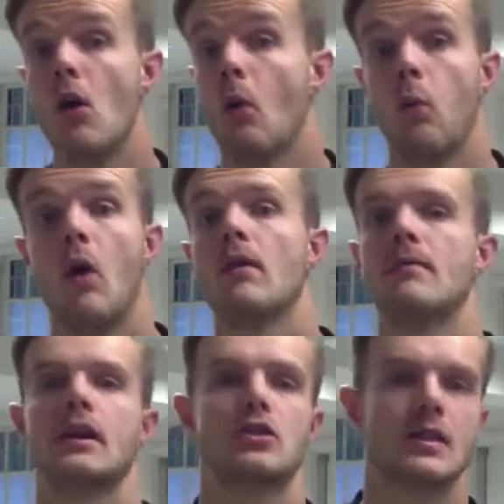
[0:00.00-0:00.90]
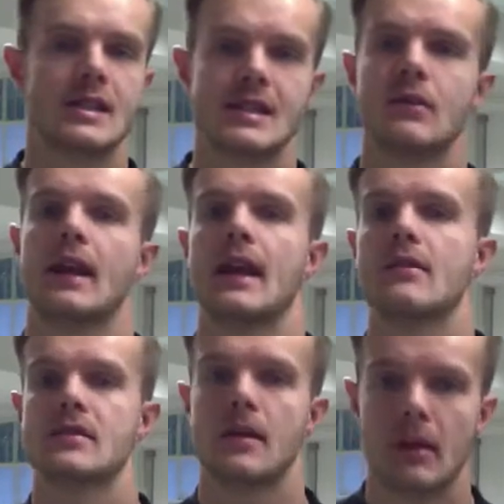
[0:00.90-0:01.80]
1, make sure you're still getting
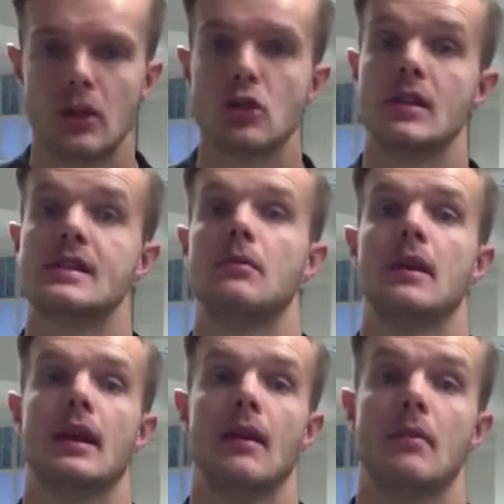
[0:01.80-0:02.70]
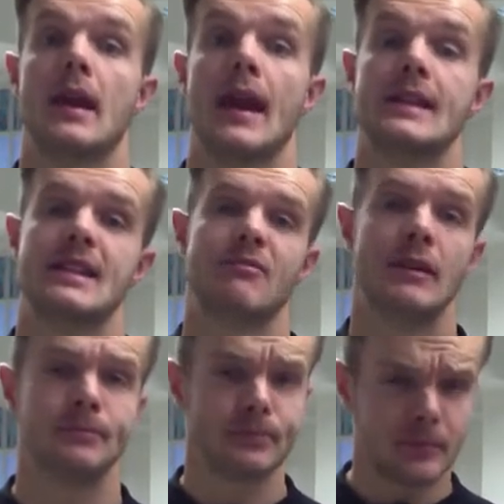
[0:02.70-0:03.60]
outside, making sure you're still being active,
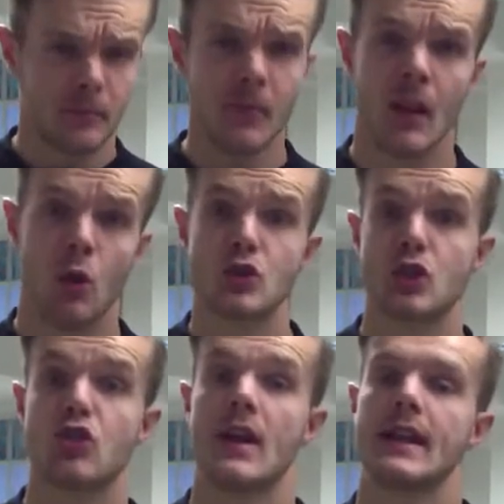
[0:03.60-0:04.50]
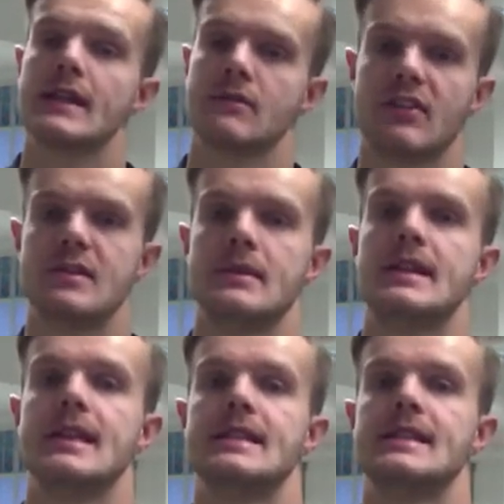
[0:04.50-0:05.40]
but also trying to get some vitamin
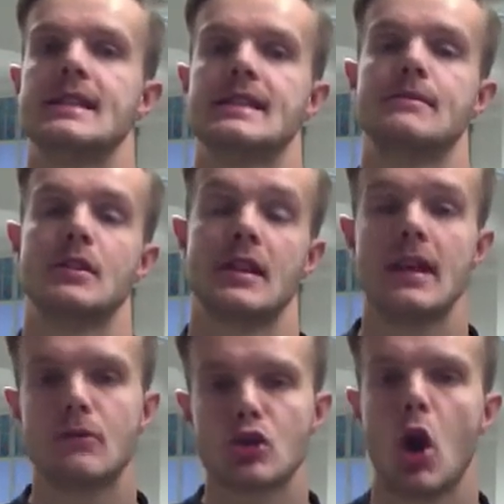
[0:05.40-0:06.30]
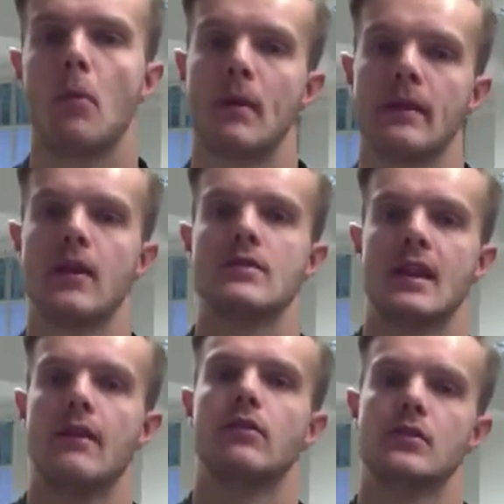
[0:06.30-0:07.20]
D into the system. So keep topping those
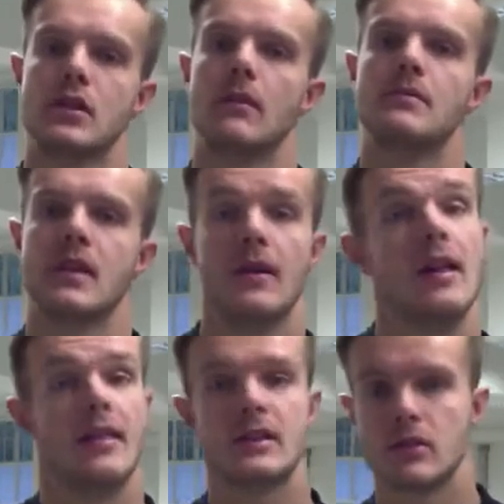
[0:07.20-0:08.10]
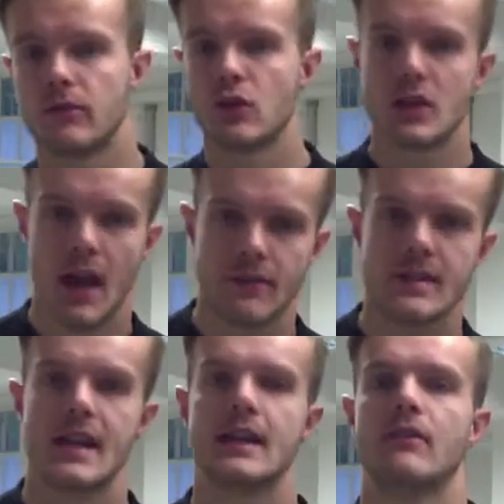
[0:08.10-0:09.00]
levels up. So this is unfortunately, you have
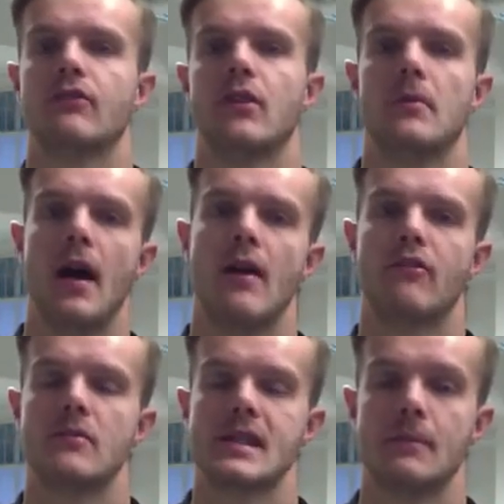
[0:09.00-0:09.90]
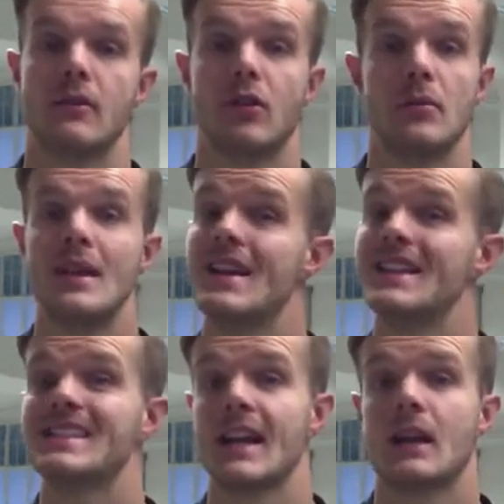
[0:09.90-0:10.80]
to take it from tablet form. The
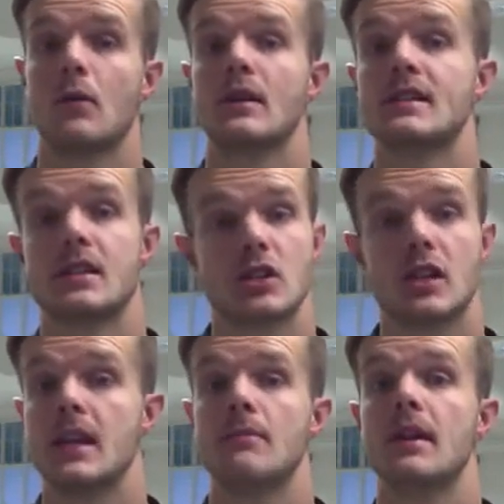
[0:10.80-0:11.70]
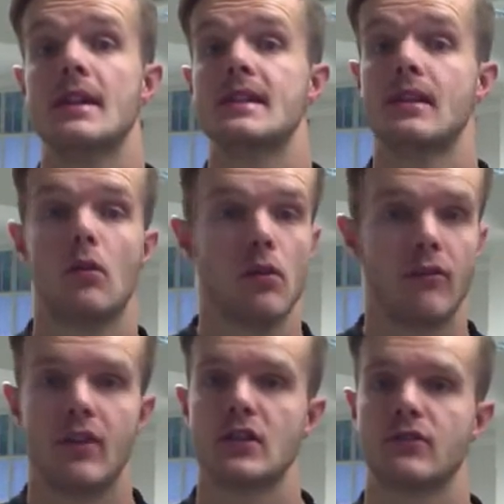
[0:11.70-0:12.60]
second one is to keep eating all the
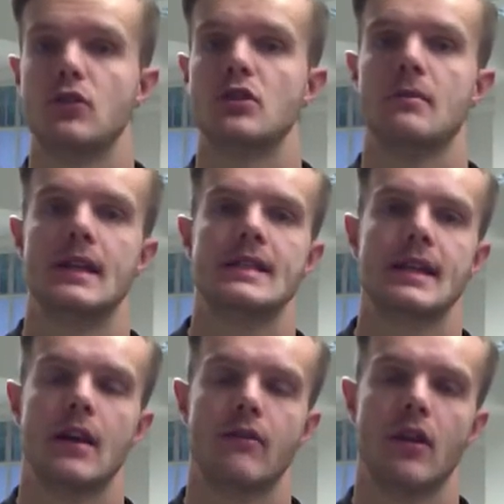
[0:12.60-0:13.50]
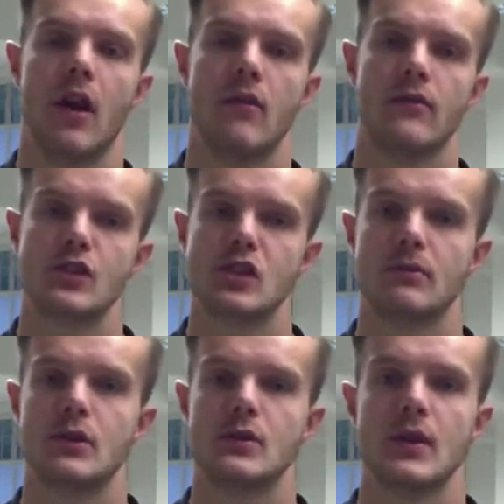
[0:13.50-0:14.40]
fresh foods you've been eating over the
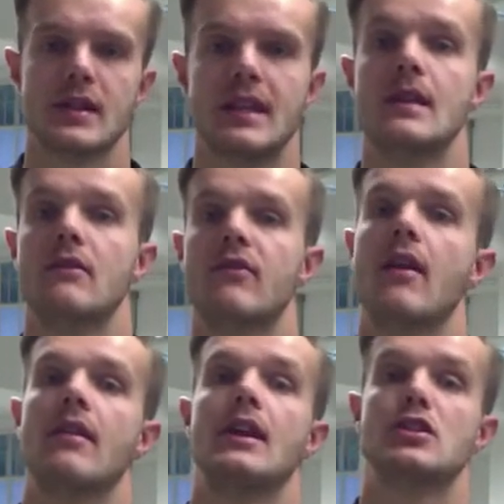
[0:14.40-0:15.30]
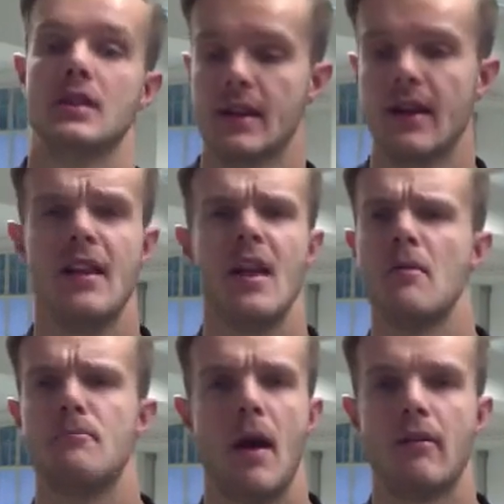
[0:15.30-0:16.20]
summer as well. So keep the variation in there.
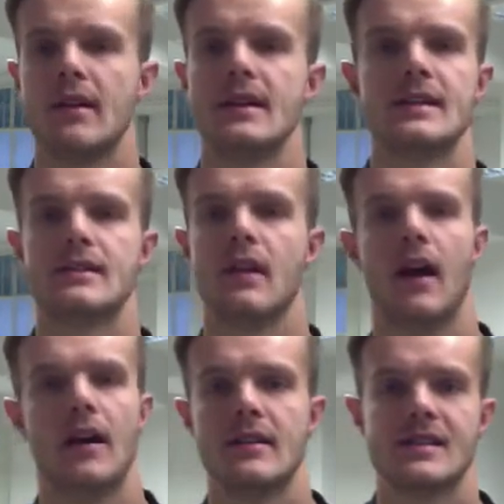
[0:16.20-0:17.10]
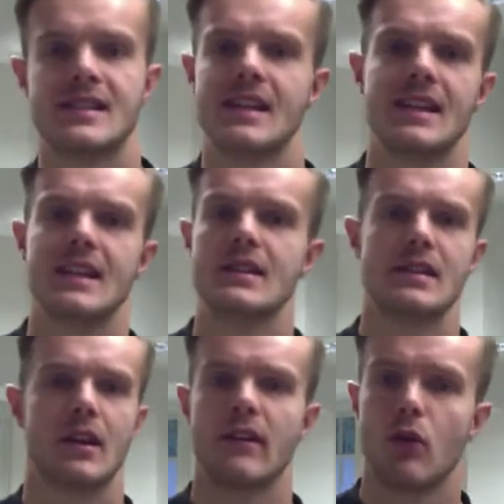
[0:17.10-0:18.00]
Berries, seeds,
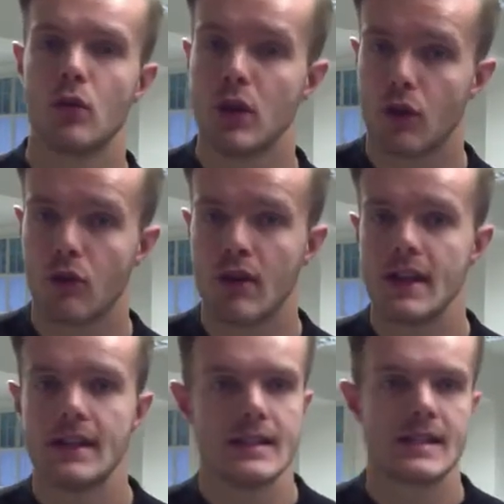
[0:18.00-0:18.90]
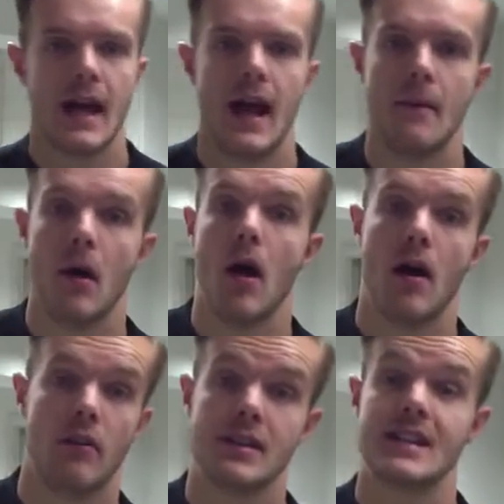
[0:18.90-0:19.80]
kind of all your greens
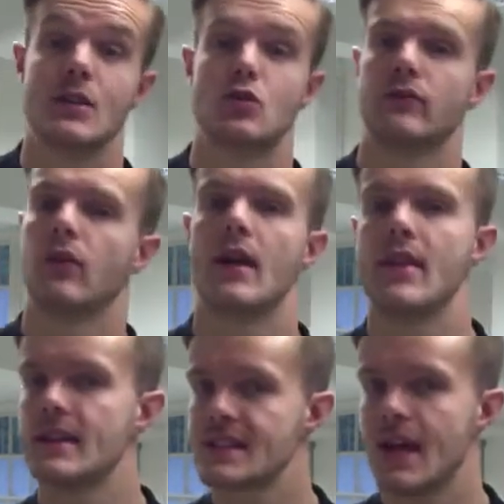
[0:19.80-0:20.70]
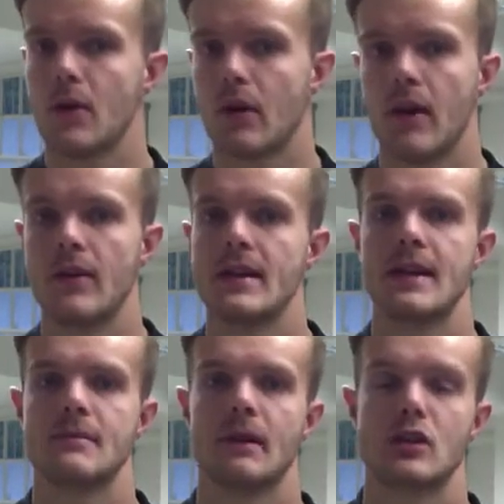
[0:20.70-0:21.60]
are essential for it. And then sauerkraut
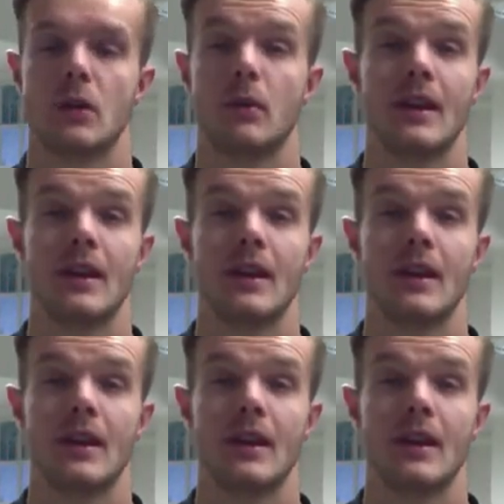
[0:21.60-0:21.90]
is my top one.